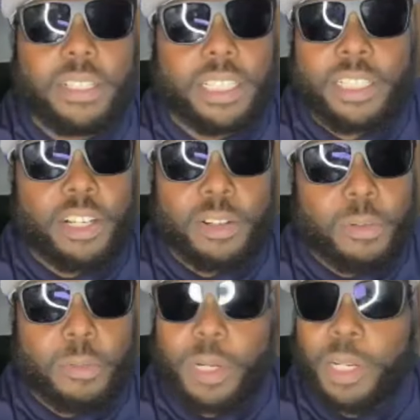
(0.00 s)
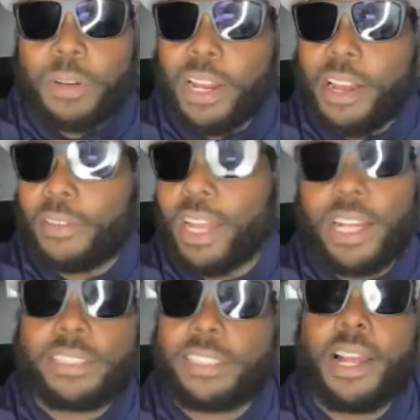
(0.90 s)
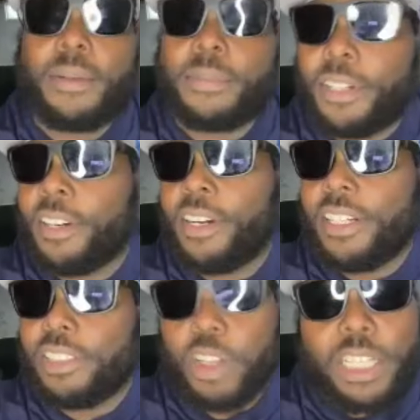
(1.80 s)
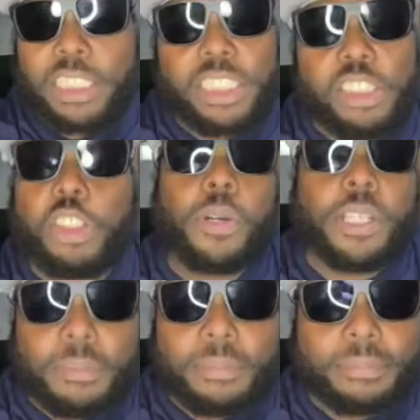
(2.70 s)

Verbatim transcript: You know, we don't have a lot of time here, so I just enjoy it.